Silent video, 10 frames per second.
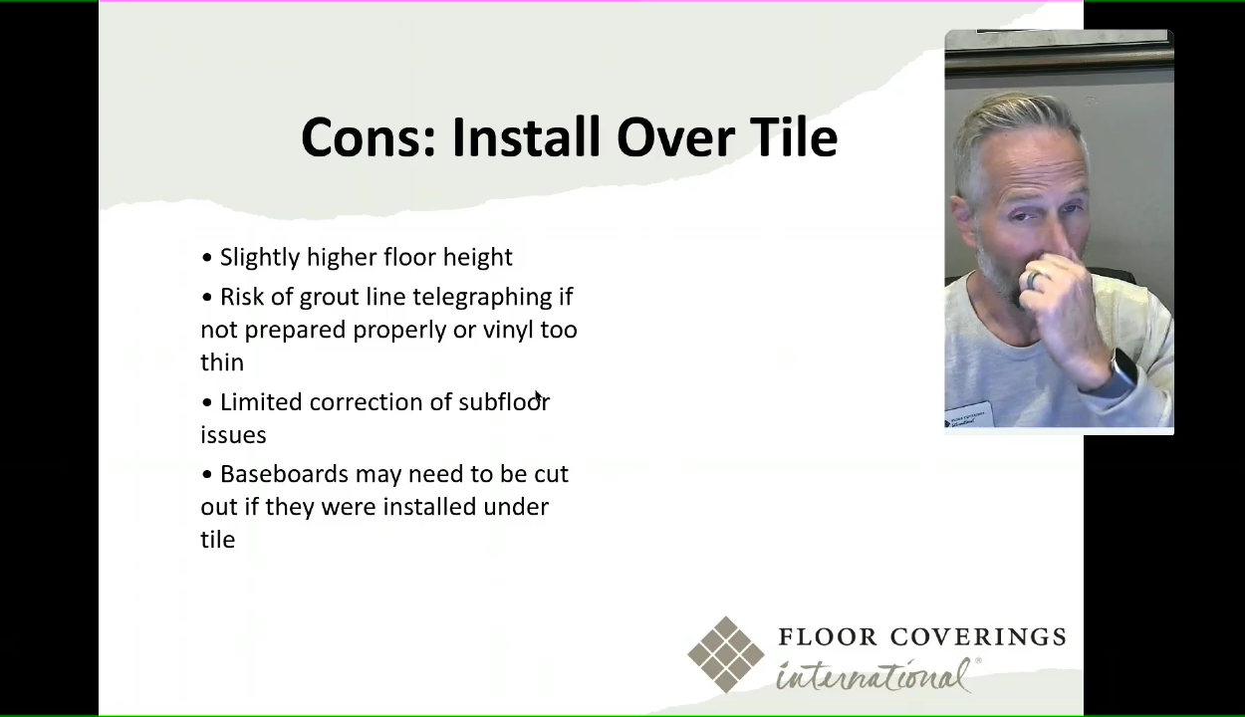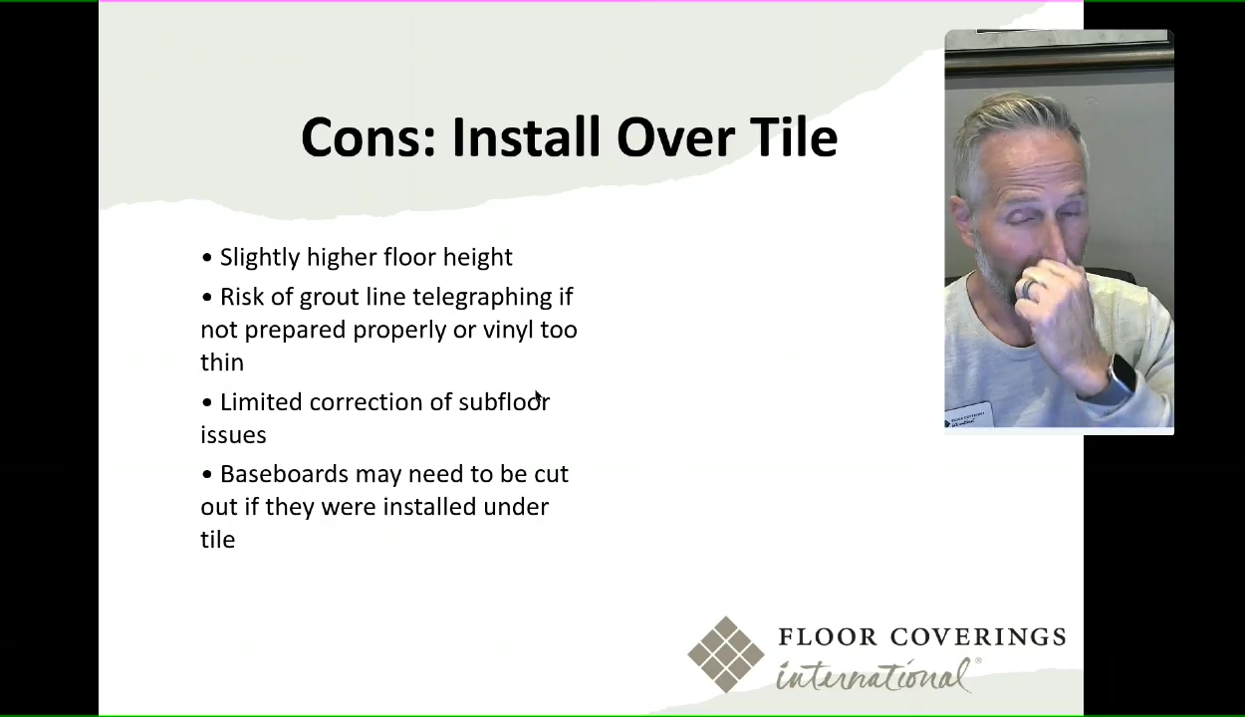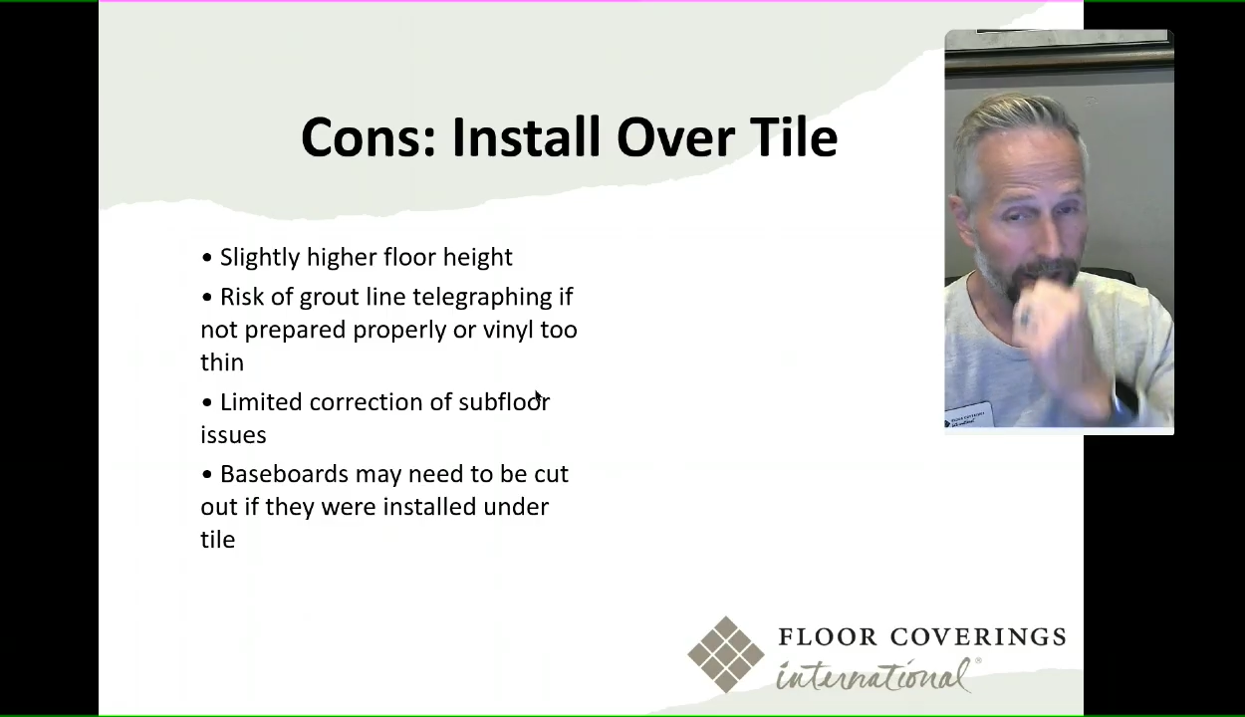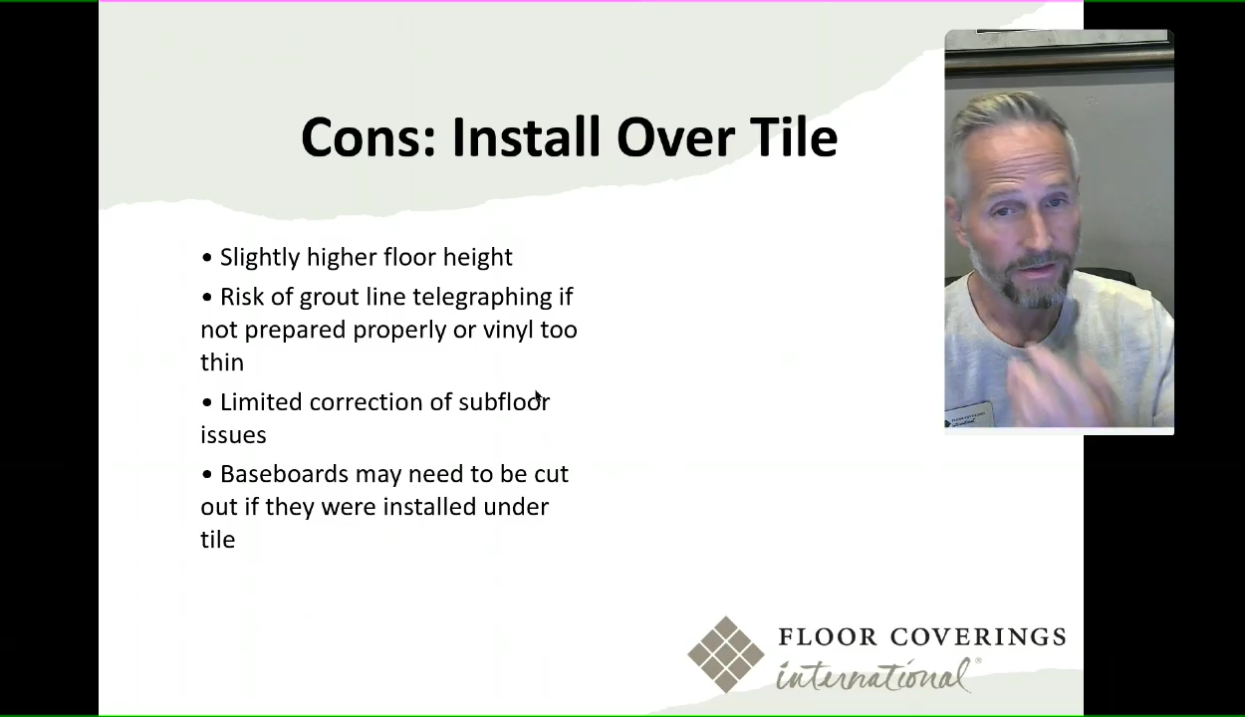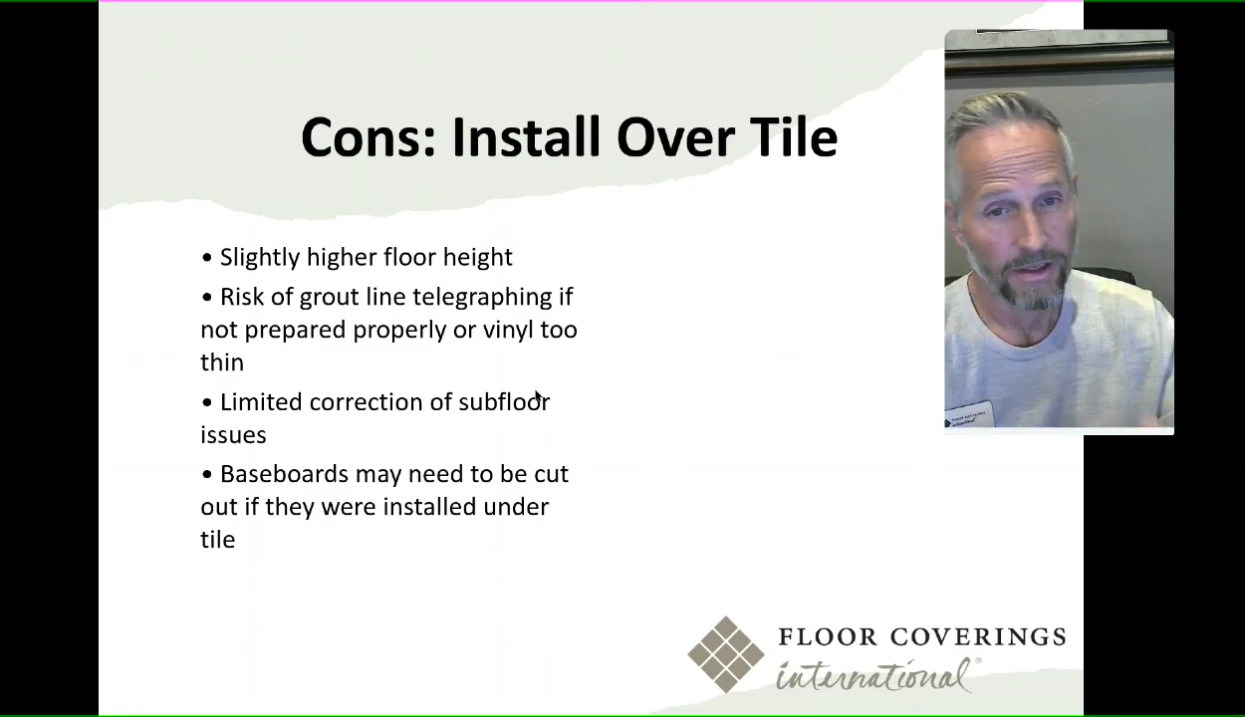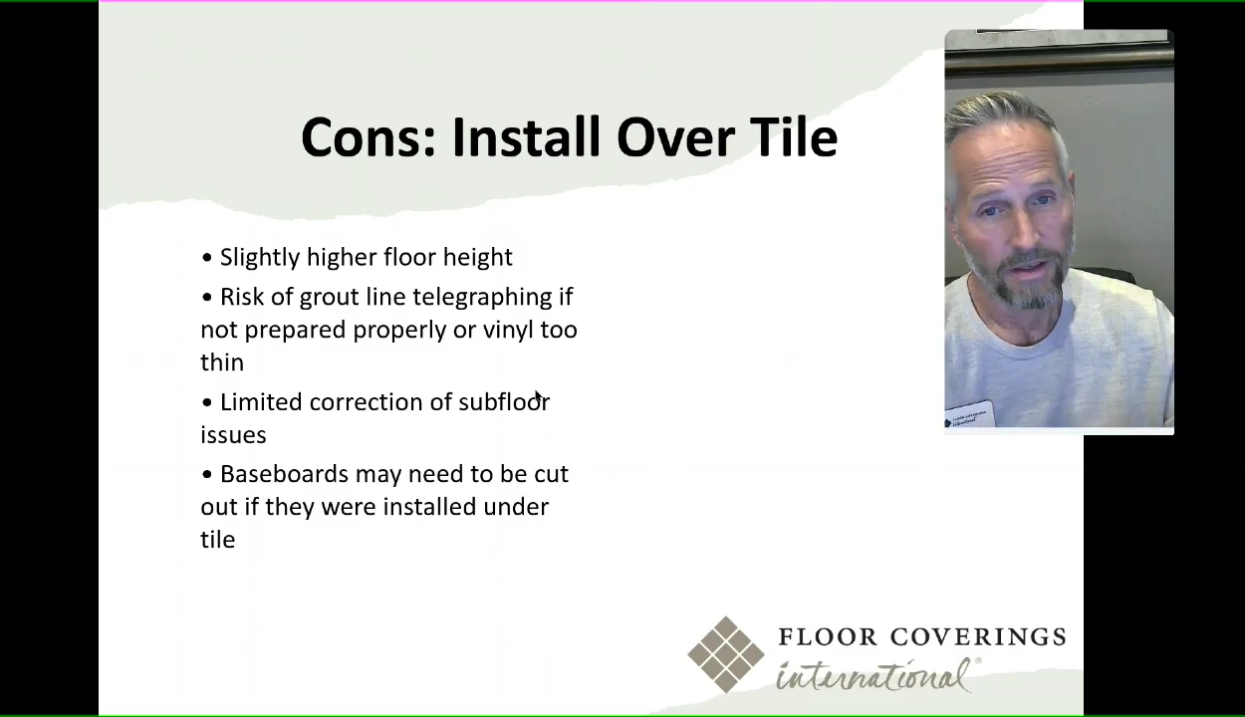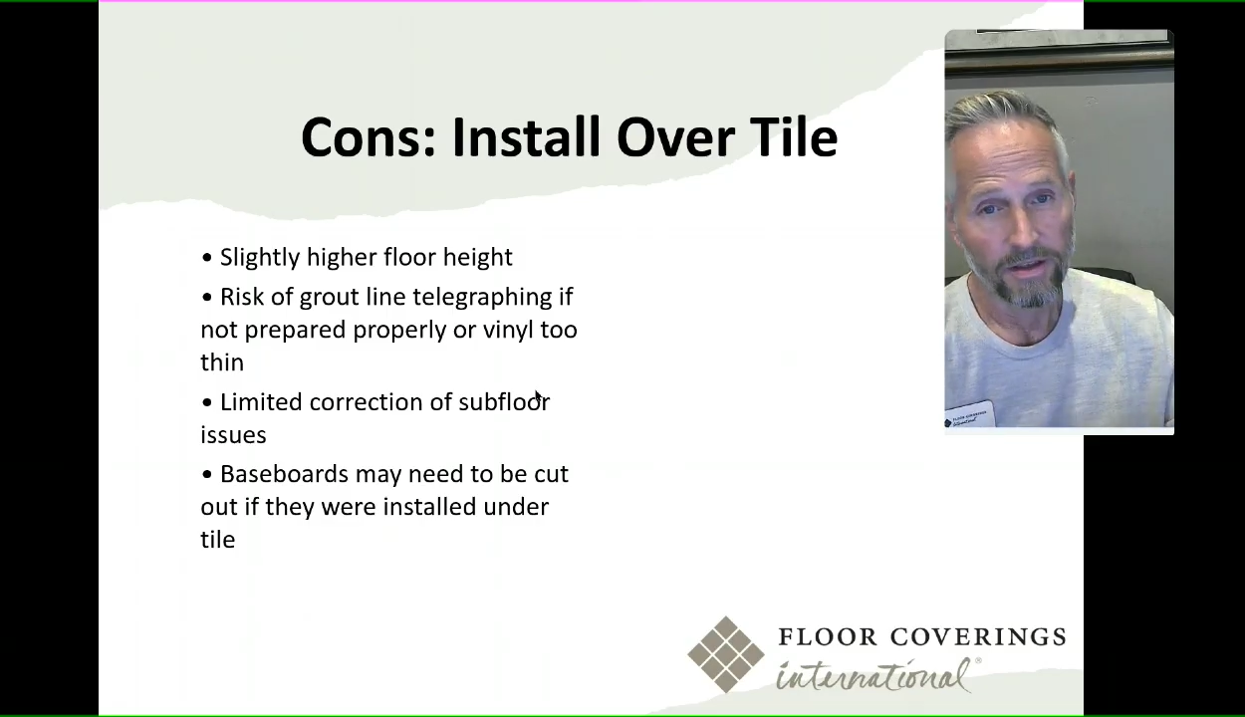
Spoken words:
height